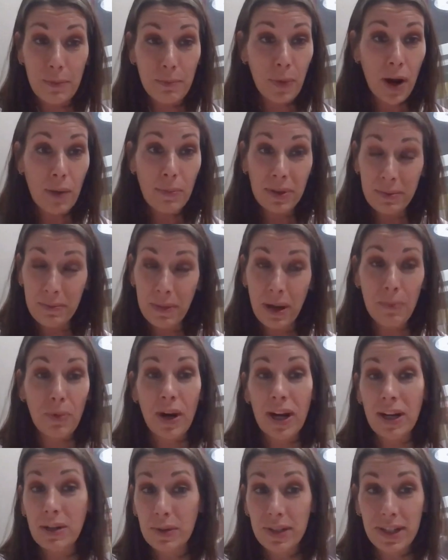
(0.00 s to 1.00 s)
probably my
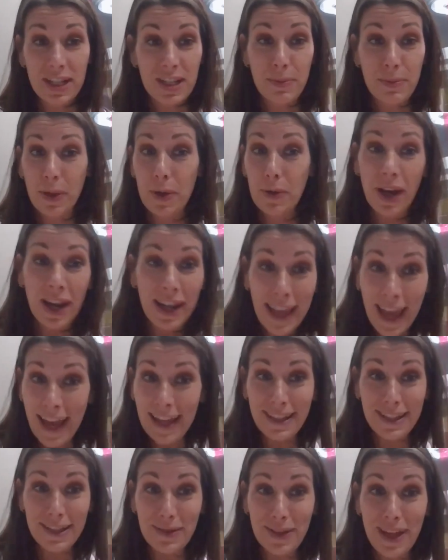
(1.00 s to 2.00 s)
brain would explode. I
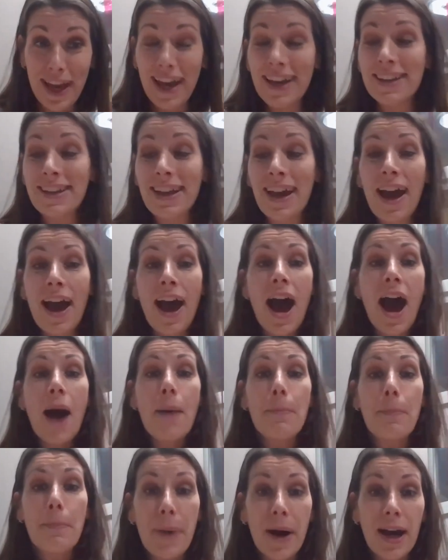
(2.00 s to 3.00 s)
can't do that.
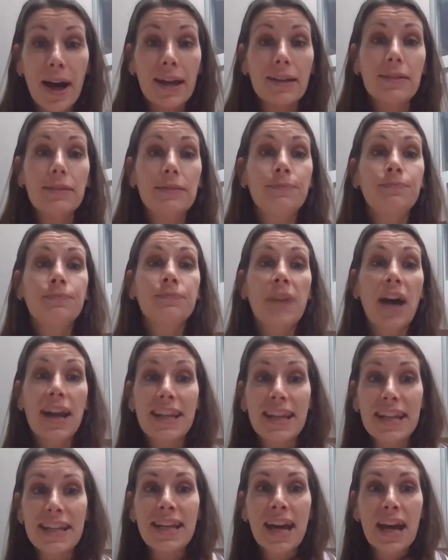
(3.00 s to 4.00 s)
But I
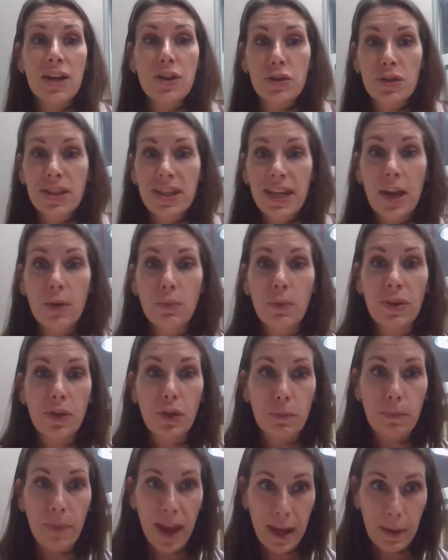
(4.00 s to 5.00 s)
need to understand what
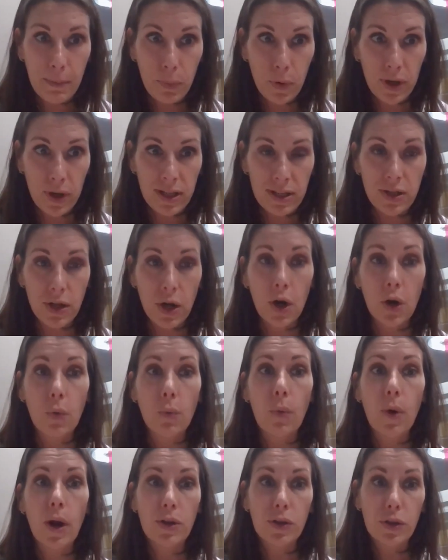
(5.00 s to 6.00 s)
their pain points are,
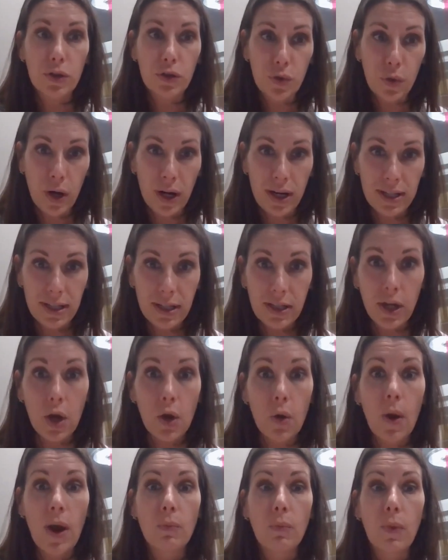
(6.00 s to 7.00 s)
where they're trying to
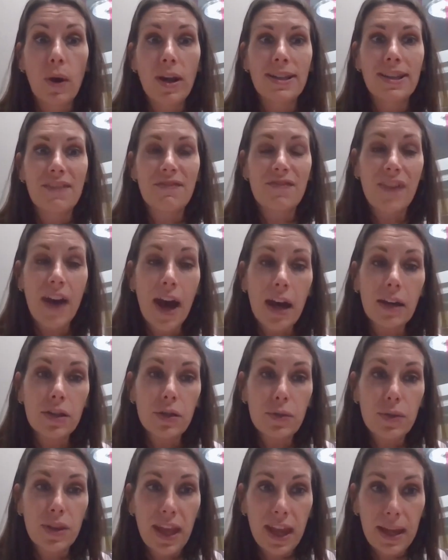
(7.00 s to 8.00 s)
go, and what the
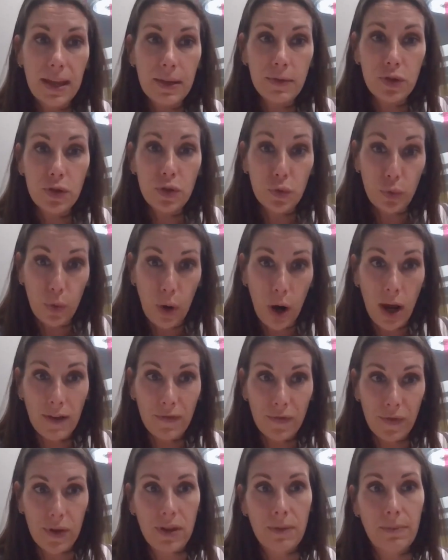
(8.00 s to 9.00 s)
value they derive
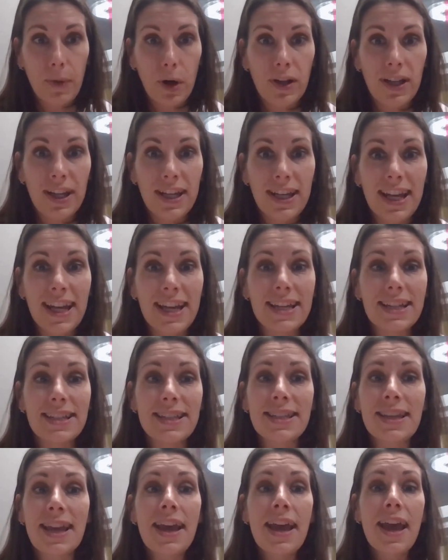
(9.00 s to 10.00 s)
for the market
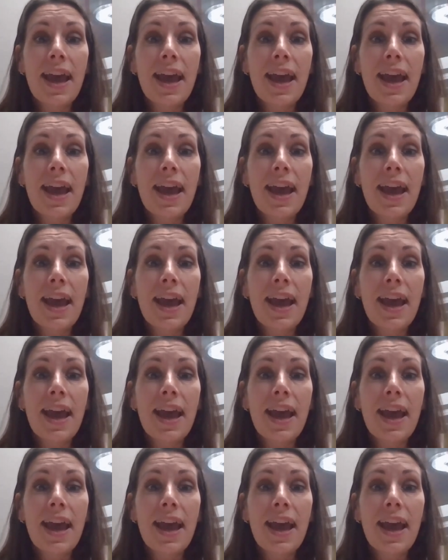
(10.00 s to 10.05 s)
is.